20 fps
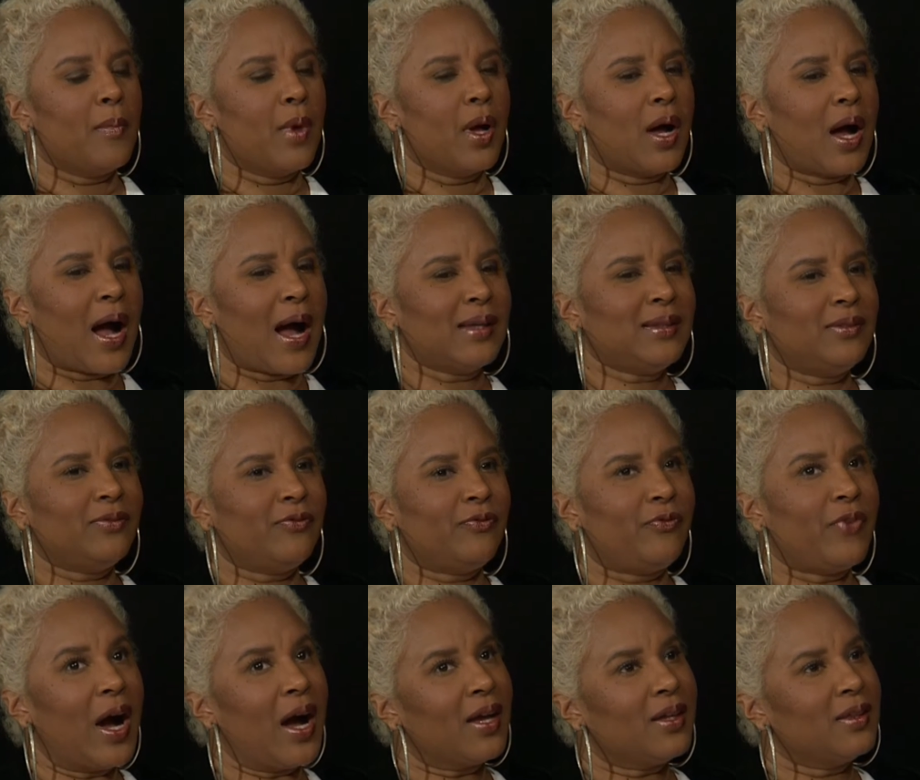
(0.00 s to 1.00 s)
I
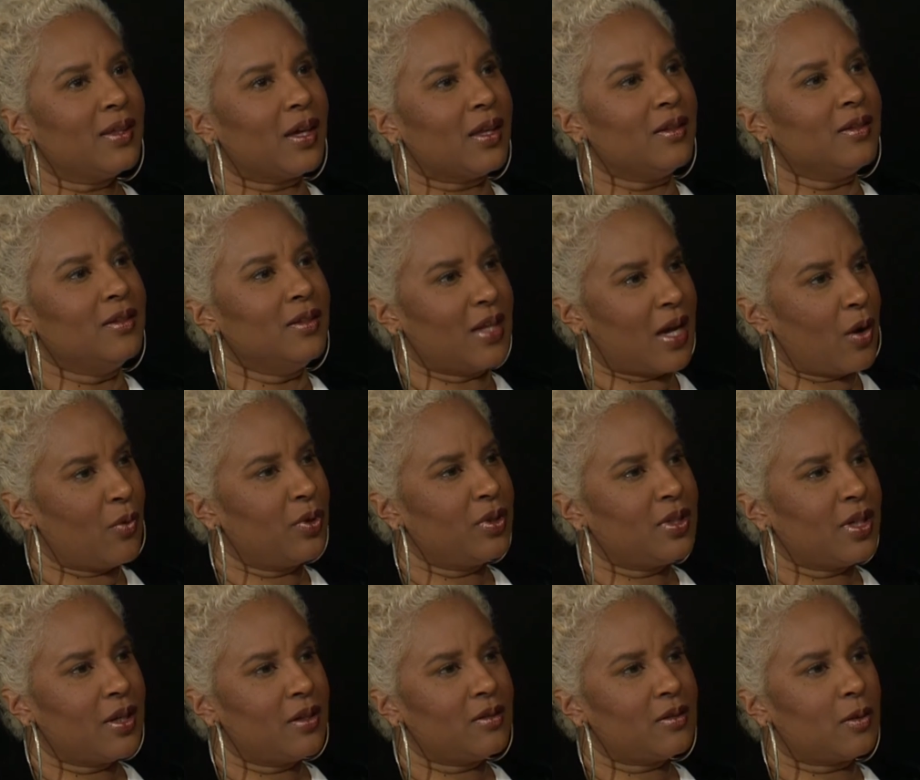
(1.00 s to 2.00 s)
find that
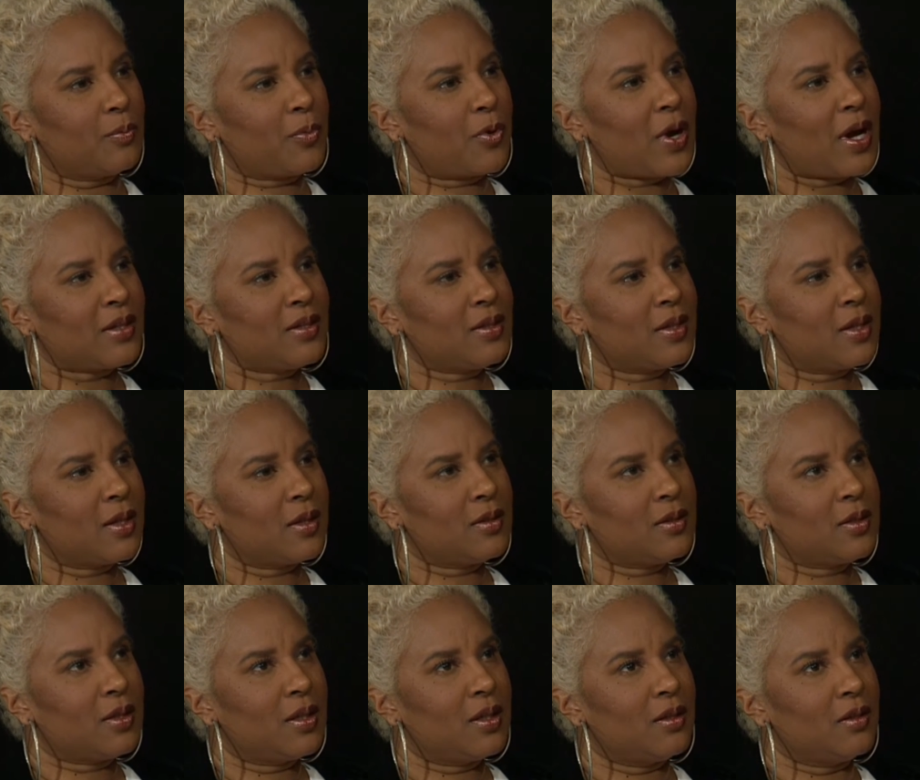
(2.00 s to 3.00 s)
nowadays the process
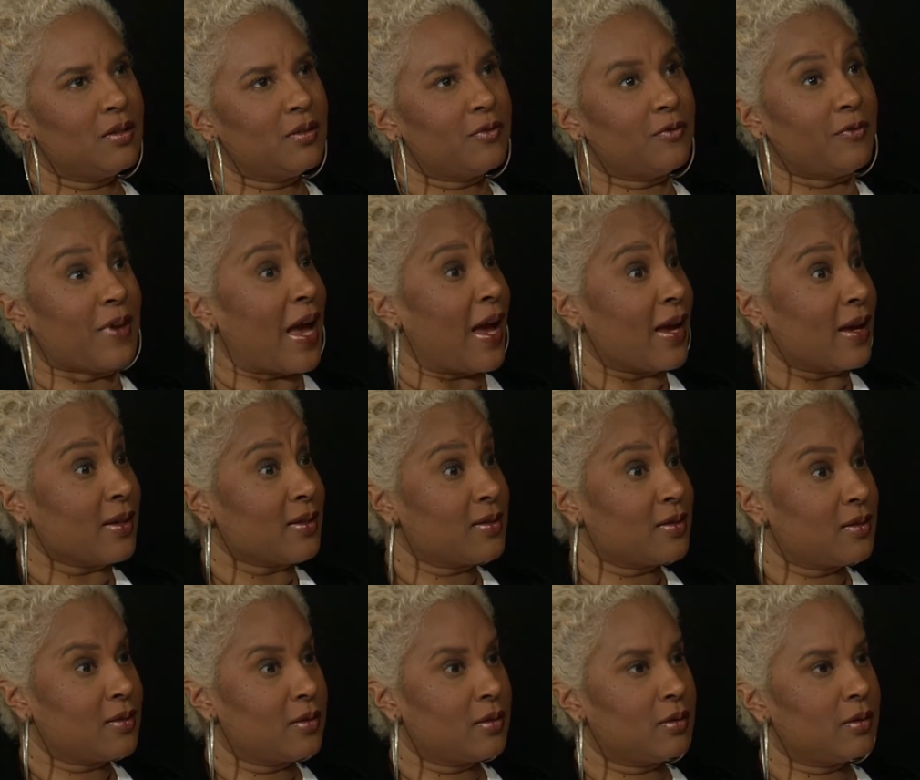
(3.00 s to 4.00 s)
is vast.
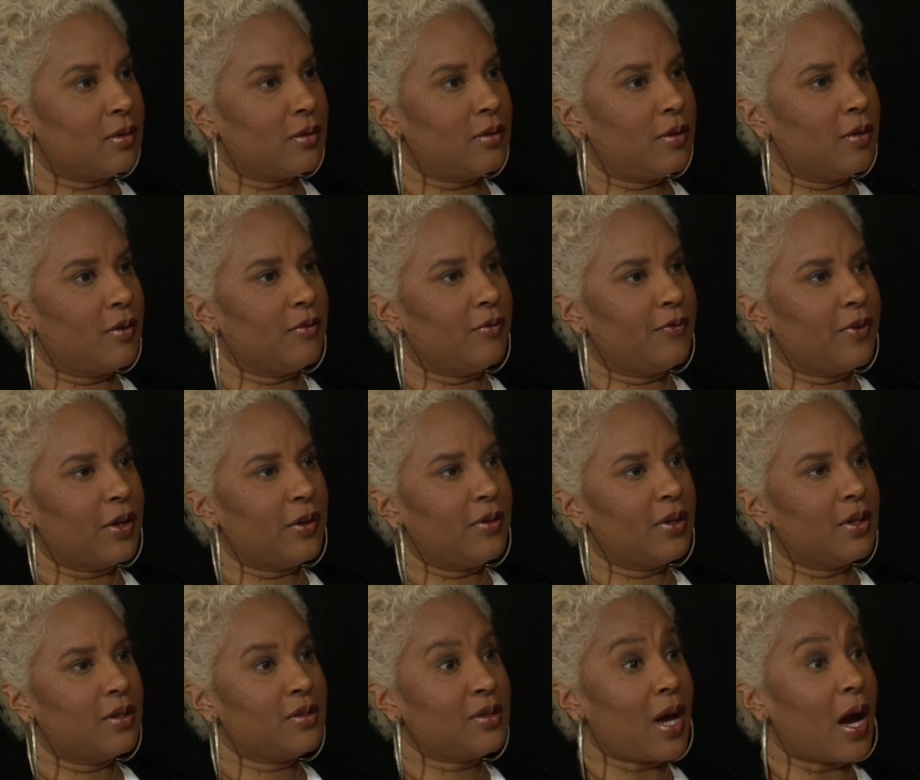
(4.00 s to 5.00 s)
There are
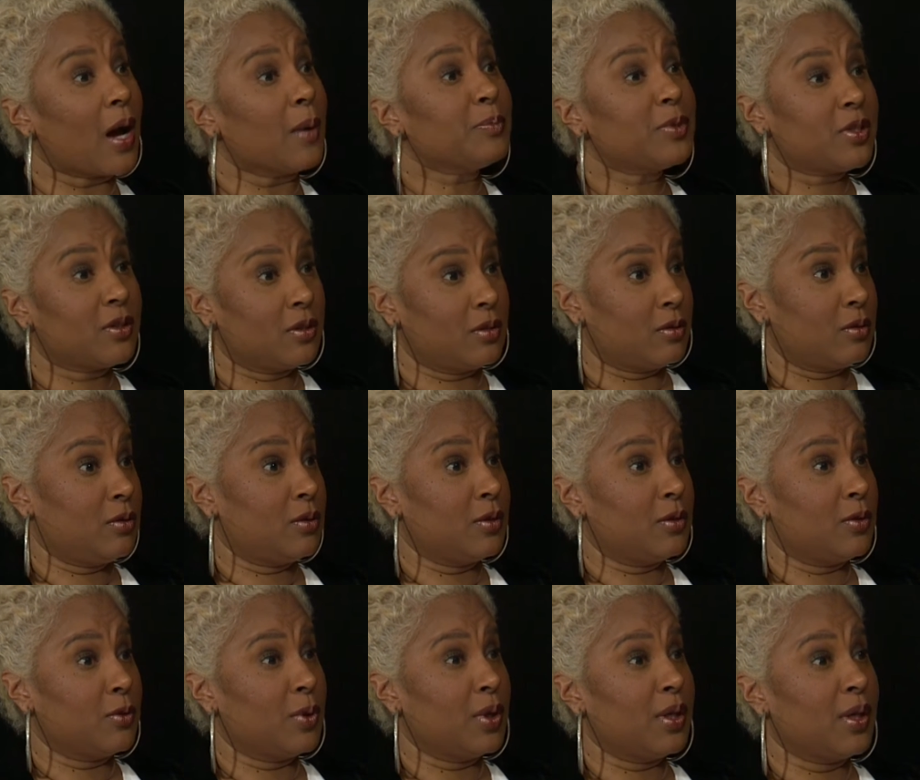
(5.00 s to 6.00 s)
various options to
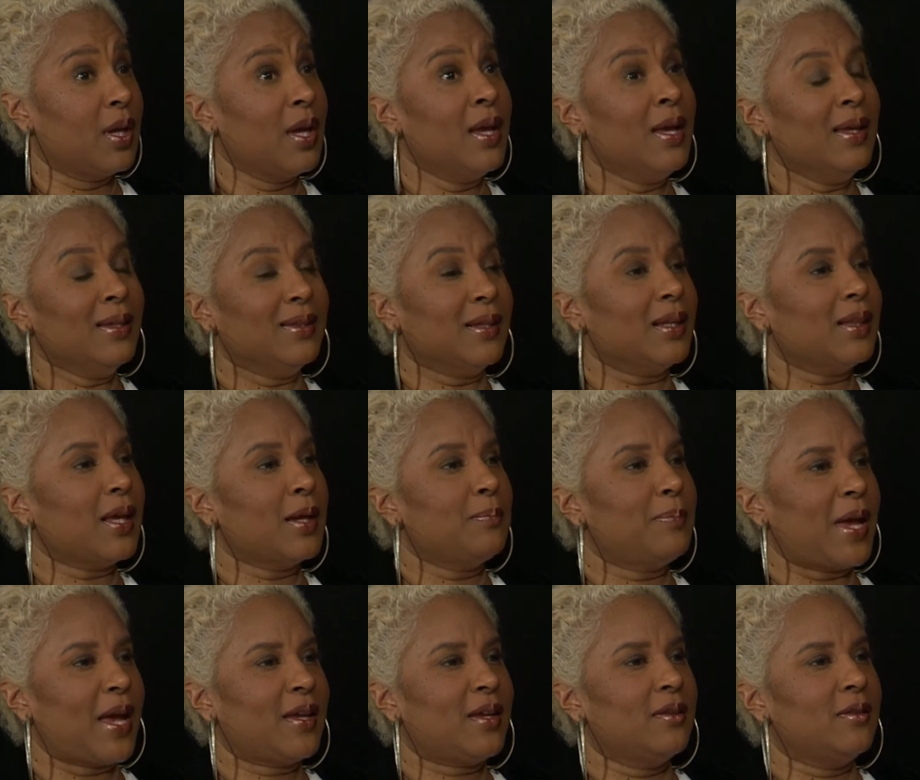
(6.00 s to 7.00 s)
do it. Not like
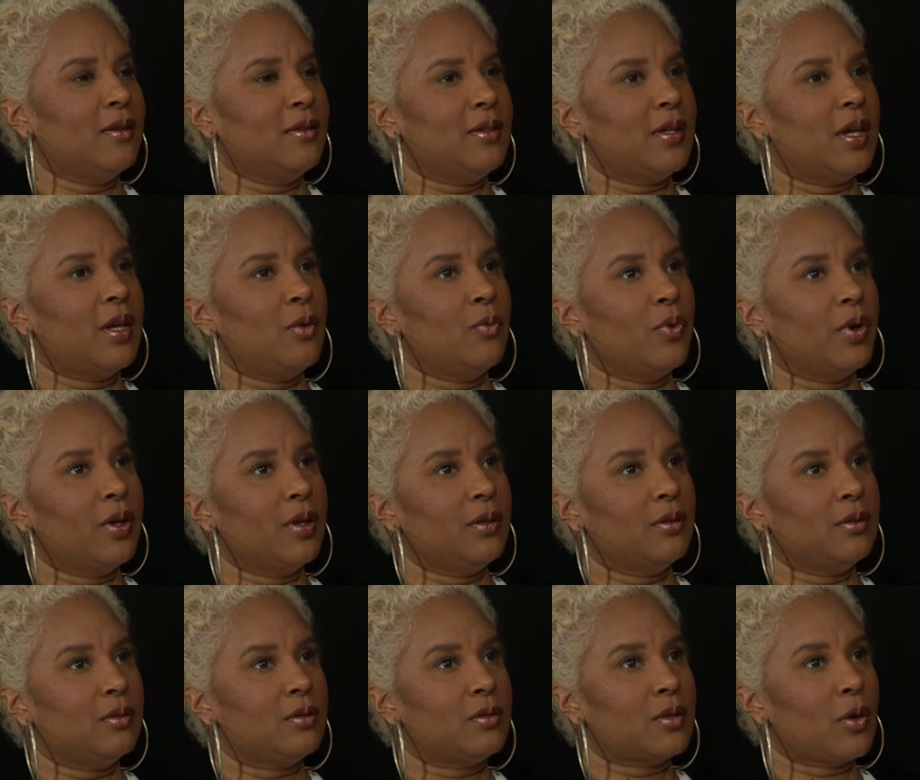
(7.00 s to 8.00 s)
back in the day when
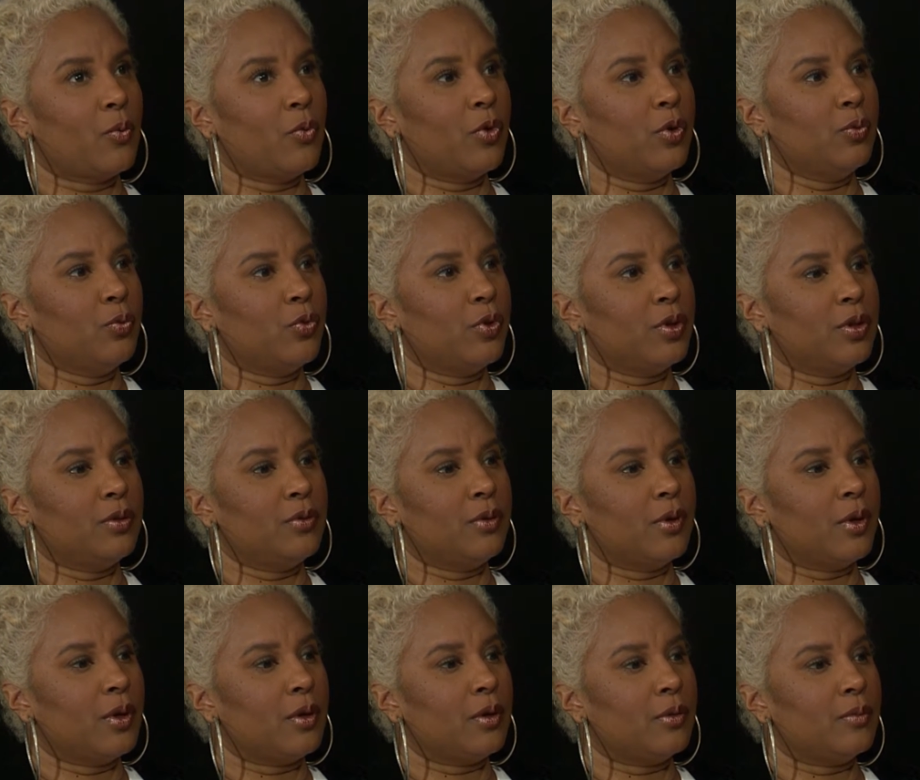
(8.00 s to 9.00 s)
someone would
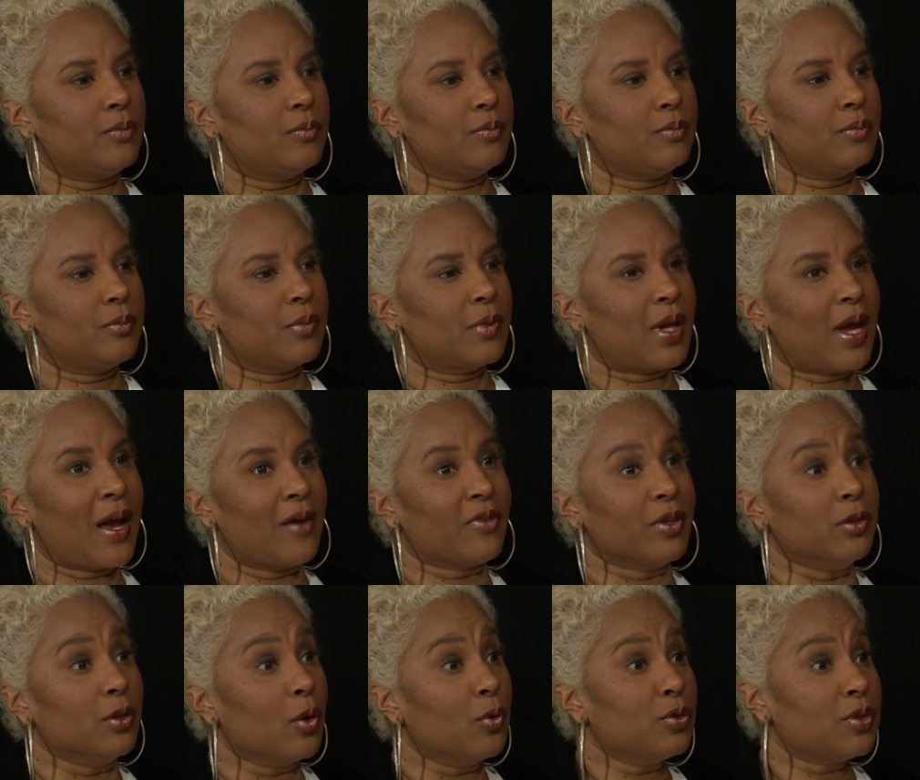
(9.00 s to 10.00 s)
have a
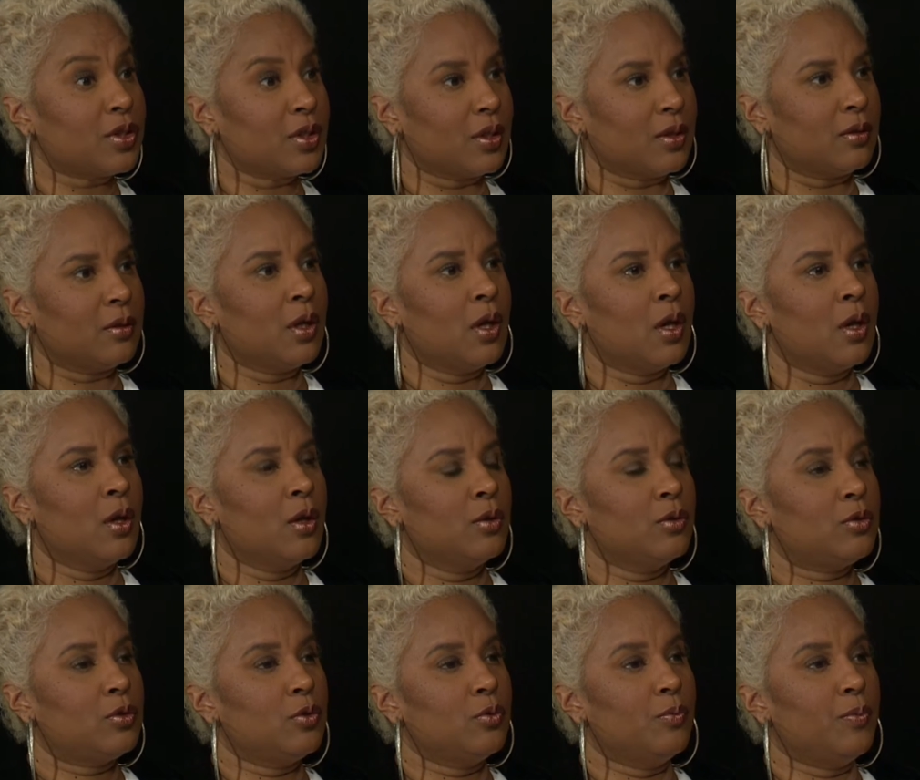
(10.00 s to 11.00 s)
notion
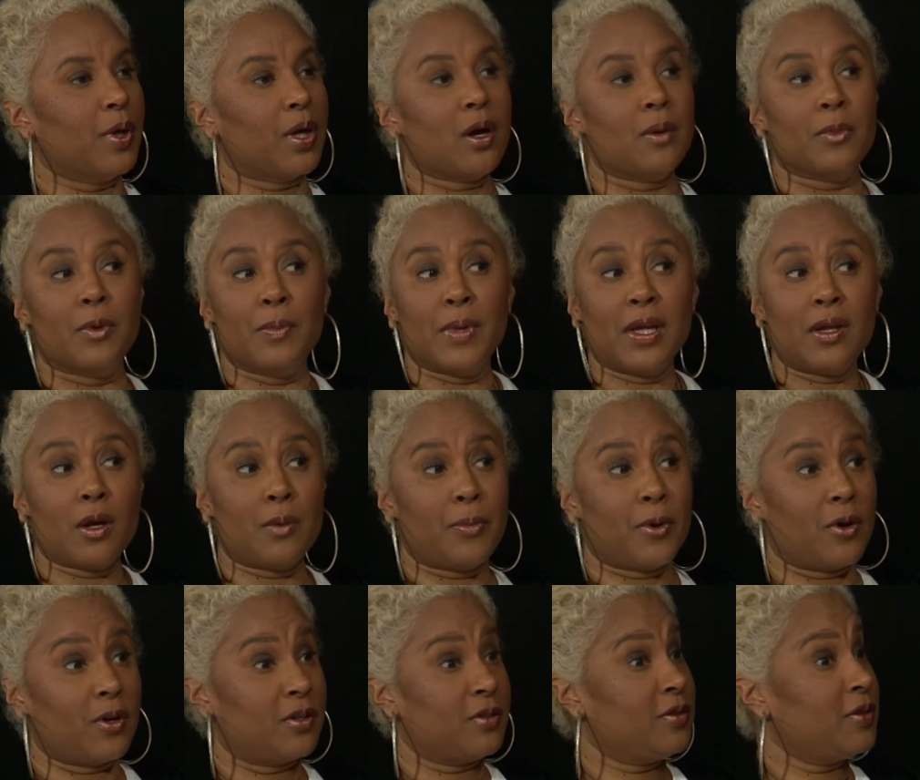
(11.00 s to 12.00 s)
to become a makeup
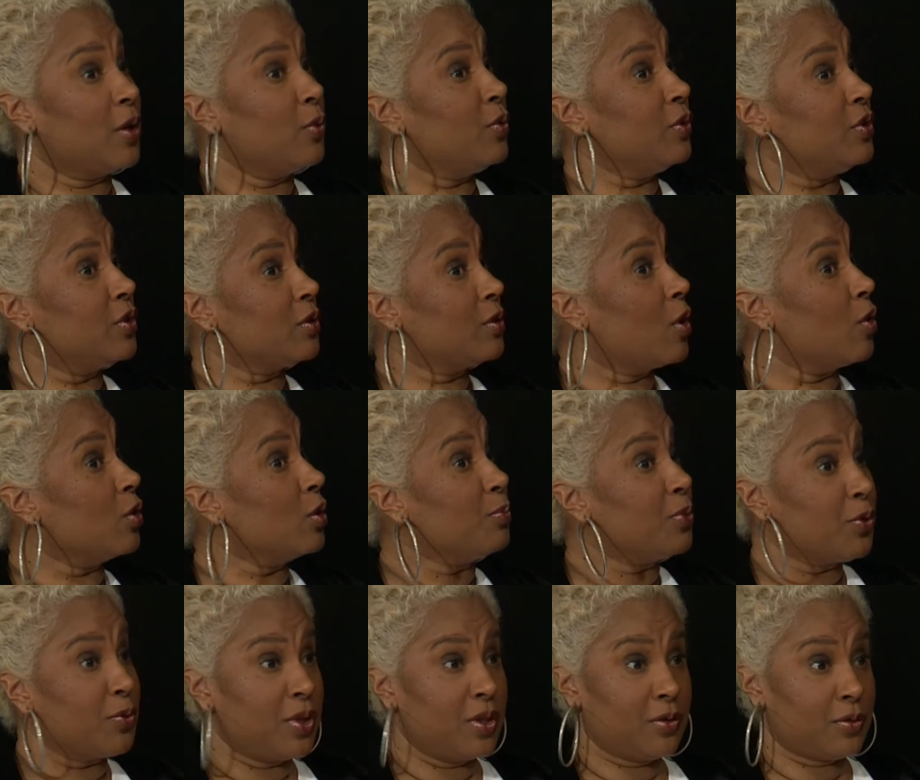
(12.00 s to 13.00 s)
artist, they would just go to
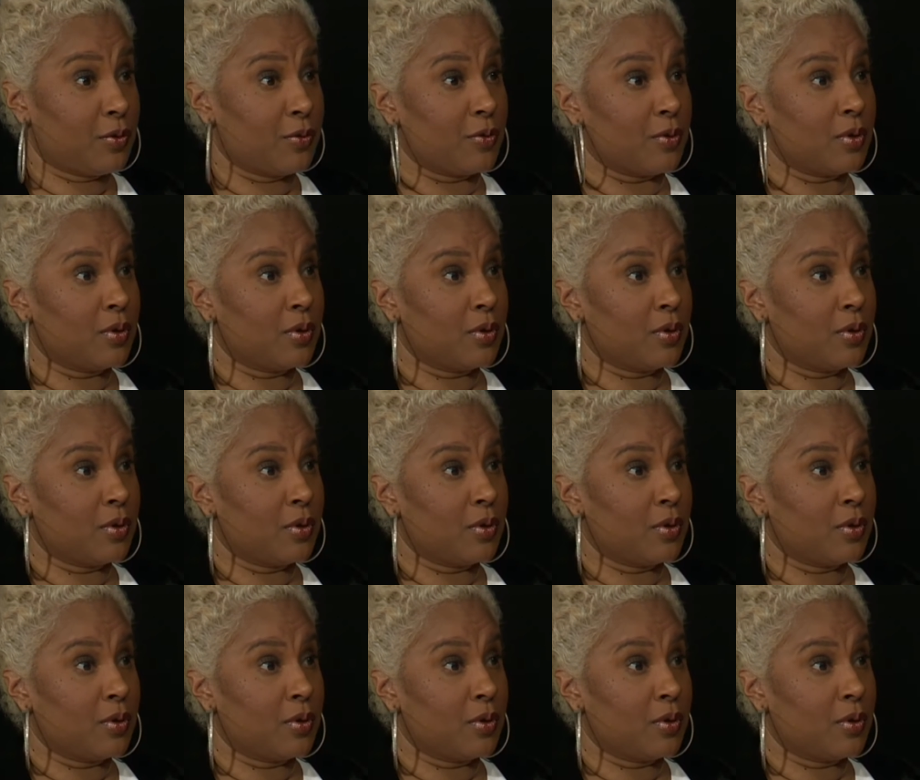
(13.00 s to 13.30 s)
beauty school.